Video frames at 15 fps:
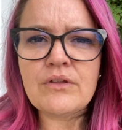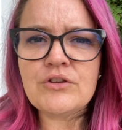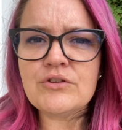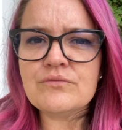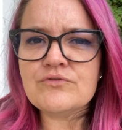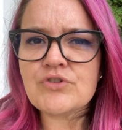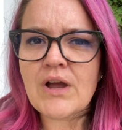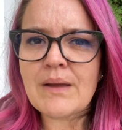
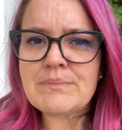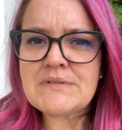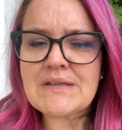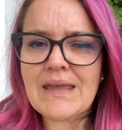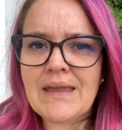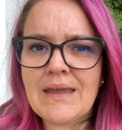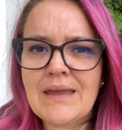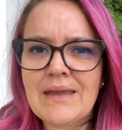you've dropped
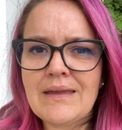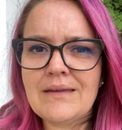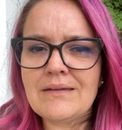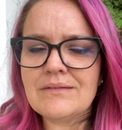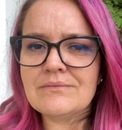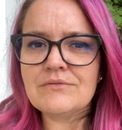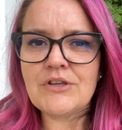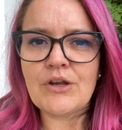
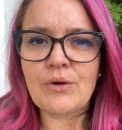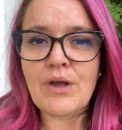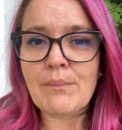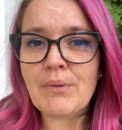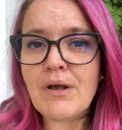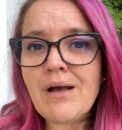a cup of